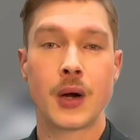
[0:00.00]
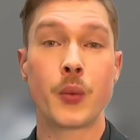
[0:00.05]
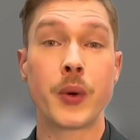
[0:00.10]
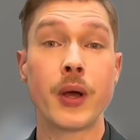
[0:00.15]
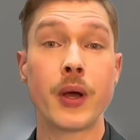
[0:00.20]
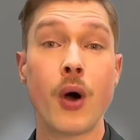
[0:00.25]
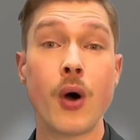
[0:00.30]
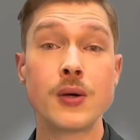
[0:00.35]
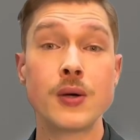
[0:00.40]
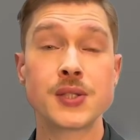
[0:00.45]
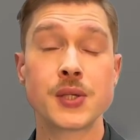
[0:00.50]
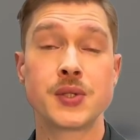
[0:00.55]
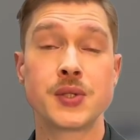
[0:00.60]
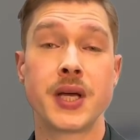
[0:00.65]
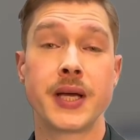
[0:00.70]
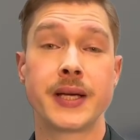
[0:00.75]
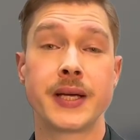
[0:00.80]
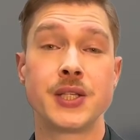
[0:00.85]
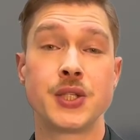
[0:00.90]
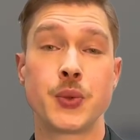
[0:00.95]
We also
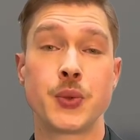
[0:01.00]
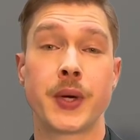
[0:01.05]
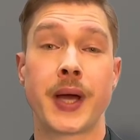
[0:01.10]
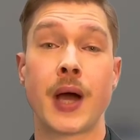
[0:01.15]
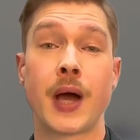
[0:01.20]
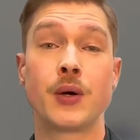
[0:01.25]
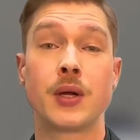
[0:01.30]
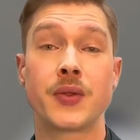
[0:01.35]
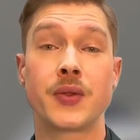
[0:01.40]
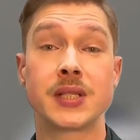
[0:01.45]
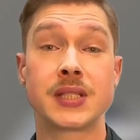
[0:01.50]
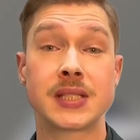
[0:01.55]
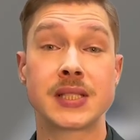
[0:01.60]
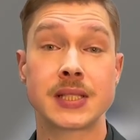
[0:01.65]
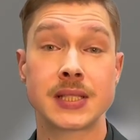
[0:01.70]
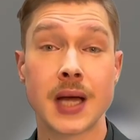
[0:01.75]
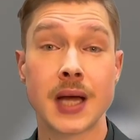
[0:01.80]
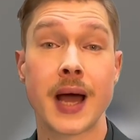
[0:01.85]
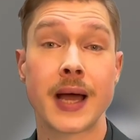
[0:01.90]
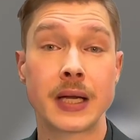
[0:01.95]
take into account the
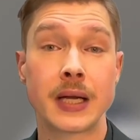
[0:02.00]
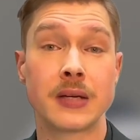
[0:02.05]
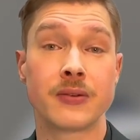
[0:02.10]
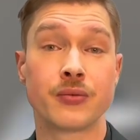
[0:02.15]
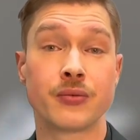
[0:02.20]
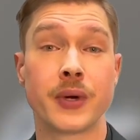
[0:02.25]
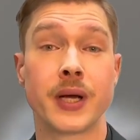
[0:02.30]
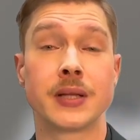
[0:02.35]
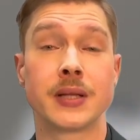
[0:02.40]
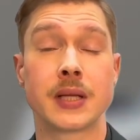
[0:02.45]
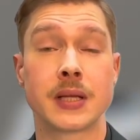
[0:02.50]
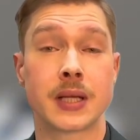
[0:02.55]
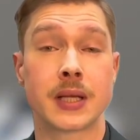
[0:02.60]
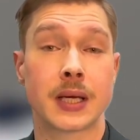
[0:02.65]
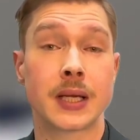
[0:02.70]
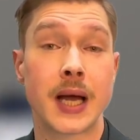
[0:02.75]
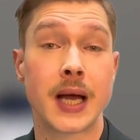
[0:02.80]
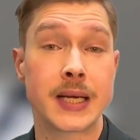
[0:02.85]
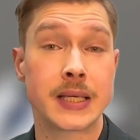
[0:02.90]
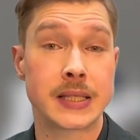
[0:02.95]
style of ring that the
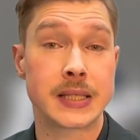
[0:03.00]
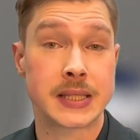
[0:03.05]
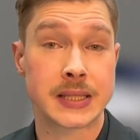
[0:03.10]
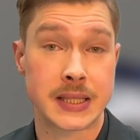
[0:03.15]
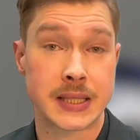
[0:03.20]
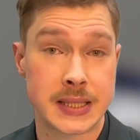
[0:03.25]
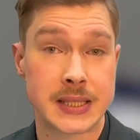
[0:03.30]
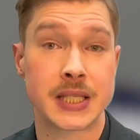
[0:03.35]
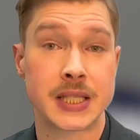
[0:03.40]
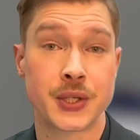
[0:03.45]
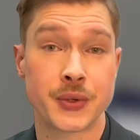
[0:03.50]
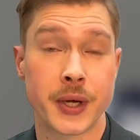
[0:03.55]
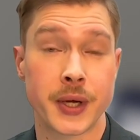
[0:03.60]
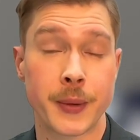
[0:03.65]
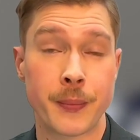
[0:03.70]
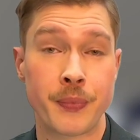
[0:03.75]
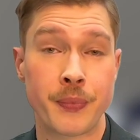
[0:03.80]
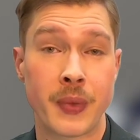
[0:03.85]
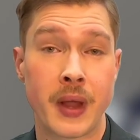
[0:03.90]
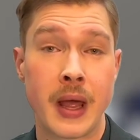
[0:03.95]
client is
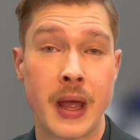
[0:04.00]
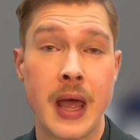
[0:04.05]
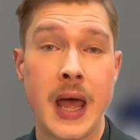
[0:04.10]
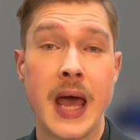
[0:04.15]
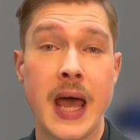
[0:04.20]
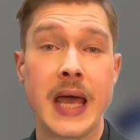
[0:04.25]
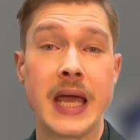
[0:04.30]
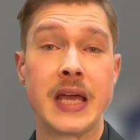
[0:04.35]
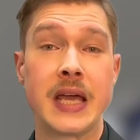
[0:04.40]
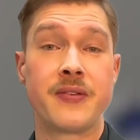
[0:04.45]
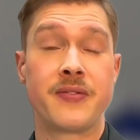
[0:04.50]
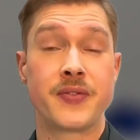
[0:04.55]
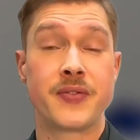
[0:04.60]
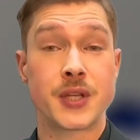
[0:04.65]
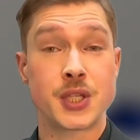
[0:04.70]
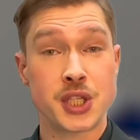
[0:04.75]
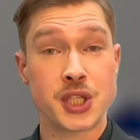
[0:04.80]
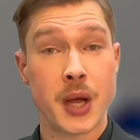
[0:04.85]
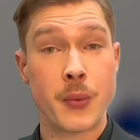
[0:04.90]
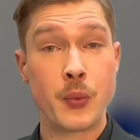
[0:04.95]
considering. If
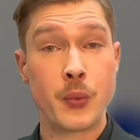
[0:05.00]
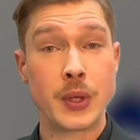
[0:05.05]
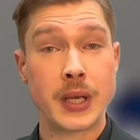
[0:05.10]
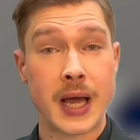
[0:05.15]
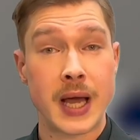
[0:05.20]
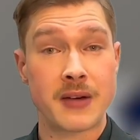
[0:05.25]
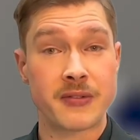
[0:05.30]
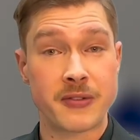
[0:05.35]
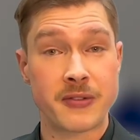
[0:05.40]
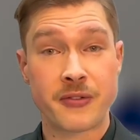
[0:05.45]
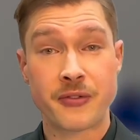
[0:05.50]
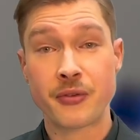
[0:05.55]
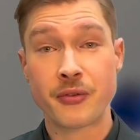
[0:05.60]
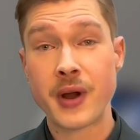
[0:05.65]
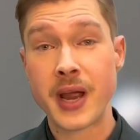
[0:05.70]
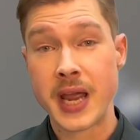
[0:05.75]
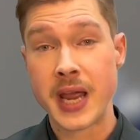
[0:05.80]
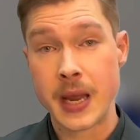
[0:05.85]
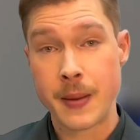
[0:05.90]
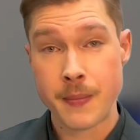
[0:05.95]
the gem will have a
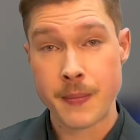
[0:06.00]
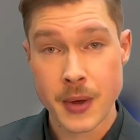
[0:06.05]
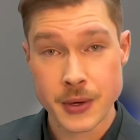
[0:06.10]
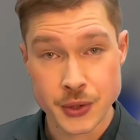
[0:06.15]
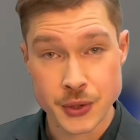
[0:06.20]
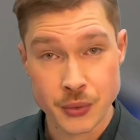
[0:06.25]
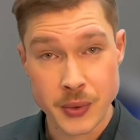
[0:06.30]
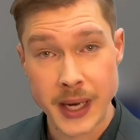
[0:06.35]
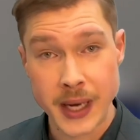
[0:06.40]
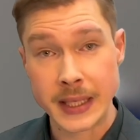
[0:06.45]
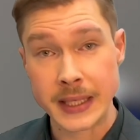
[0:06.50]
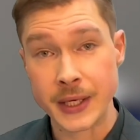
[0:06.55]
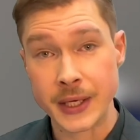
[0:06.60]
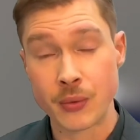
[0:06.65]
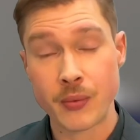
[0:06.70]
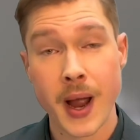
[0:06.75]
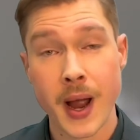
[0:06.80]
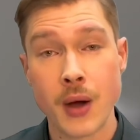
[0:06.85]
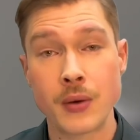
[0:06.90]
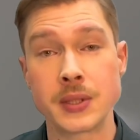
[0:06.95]
frame directly
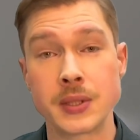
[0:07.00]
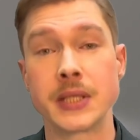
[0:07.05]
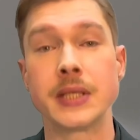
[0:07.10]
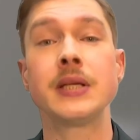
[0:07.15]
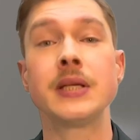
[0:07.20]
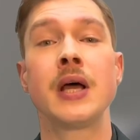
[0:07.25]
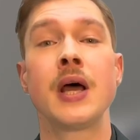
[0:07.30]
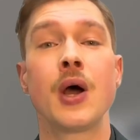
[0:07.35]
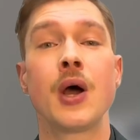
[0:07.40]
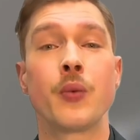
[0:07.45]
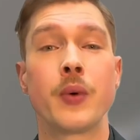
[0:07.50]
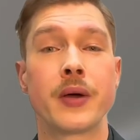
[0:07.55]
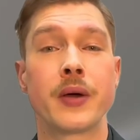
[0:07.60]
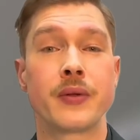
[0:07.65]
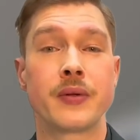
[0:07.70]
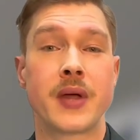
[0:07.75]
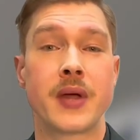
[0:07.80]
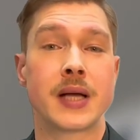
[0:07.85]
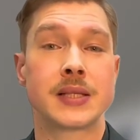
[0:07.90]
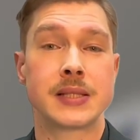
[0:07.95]
around it,
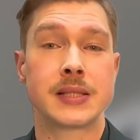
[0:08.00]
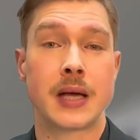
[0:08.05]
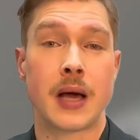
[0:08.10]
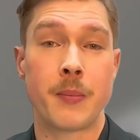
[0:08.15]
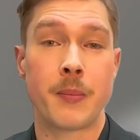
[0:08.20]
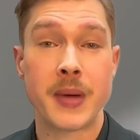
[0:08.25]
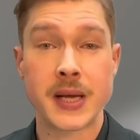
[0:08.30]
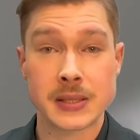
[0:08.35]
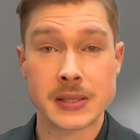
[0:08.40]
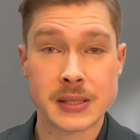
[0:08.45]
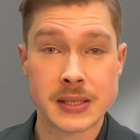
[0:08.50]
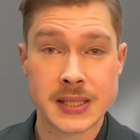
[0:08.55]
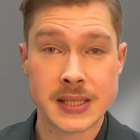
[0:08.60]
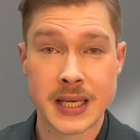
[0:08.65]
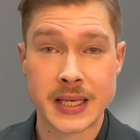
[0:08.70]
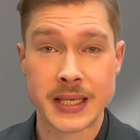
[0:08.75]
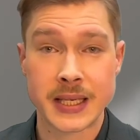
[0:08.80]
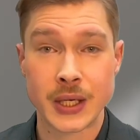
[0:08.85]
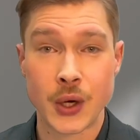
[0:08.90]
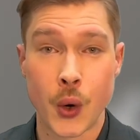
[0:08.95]
whether that's a bezel
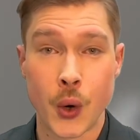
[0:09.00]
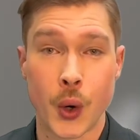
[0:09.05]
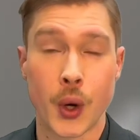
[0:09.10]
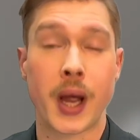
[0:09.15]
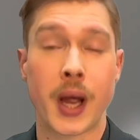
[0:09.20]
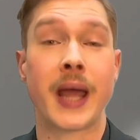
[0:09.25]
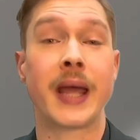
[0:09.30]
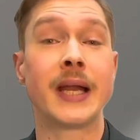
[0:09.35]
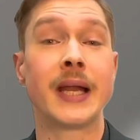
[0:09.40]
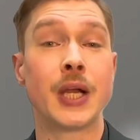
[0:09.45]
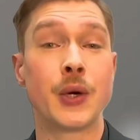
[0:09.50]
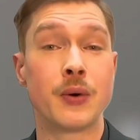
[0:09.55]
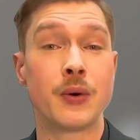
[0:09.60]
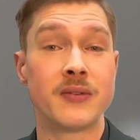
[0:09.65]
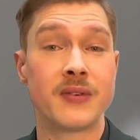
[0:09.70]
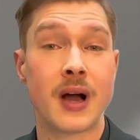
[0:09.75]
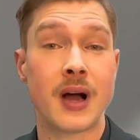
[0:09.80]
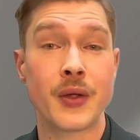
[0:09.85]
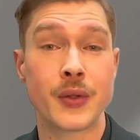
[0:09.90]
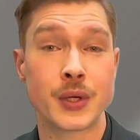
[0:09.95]
setting or a halo
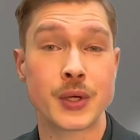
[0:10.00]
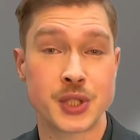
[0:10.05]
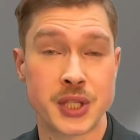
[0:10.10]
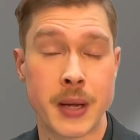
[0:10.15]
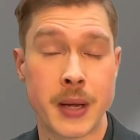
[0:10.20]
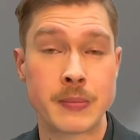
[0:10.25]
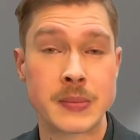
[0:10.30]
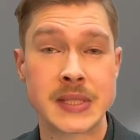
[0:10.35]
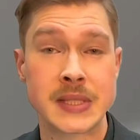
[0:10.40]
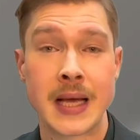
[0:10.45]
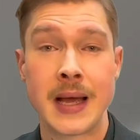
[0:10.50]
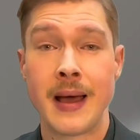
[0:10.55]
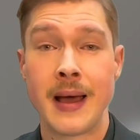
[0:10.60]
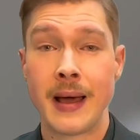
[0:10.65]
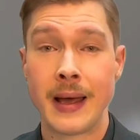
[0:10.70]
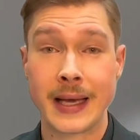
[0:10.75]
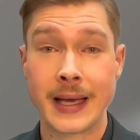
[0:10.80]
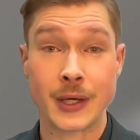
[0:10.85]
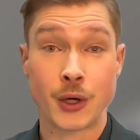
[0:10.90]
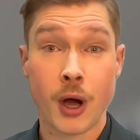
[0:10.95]
of other gems,
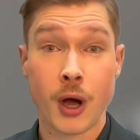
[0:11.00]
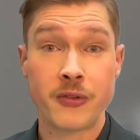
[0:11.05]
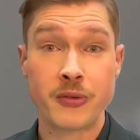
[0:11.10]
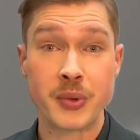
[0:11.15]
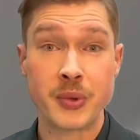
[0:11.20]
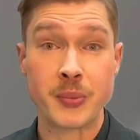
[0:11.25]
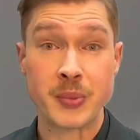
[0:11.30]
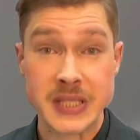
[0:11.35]
it can often be